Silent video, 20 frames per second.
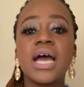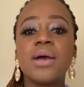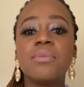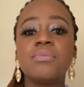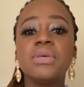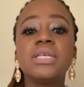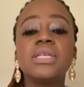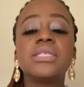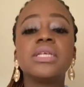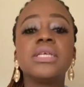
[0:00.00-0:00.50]

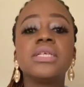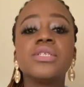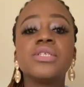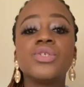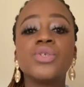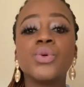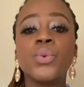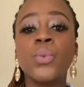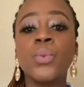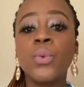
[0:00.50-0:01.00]
is easy
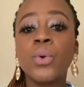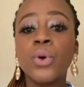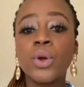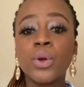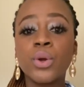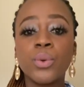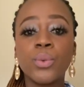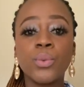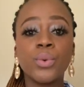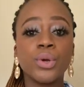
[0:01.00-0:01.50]
to
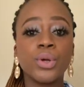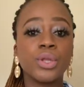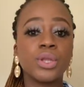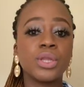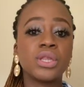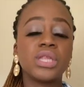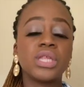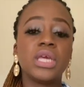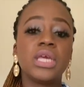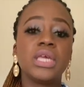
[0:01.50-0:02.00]
work
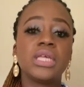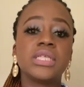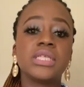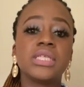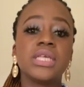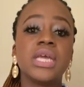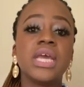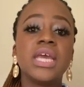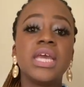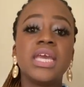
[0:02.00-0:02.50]
with,
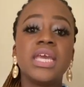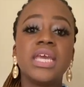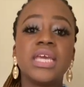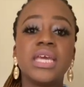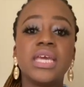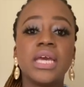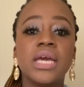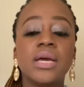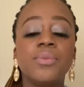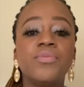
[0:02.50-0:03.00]

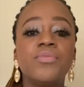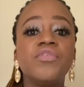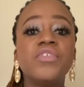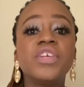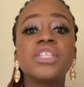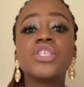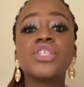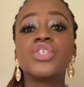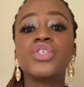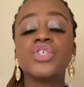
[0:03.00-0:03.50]

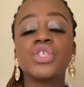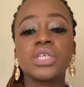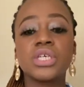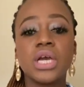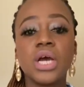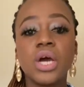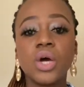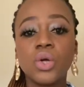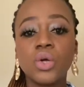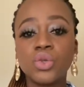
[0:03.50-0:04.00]
fits into the
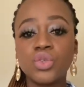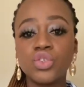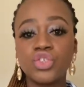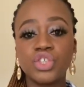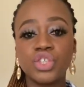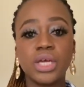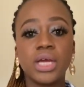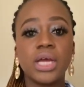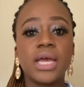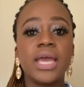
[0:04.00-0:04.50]

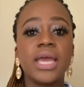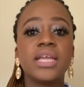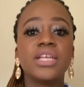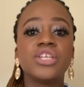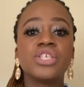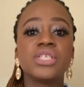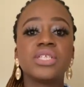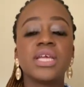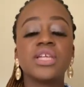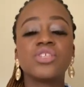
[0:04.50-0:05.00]
culture, and
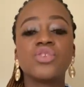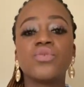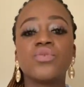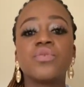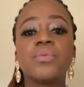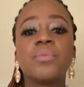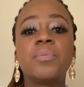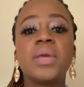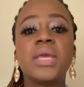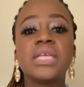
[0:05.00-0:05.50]
just has sort of
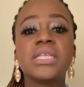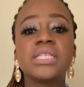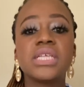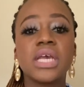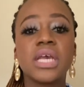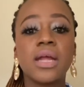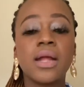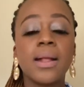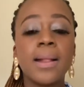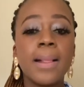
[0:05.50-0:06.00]
the
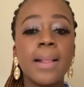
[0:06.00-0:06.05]
basic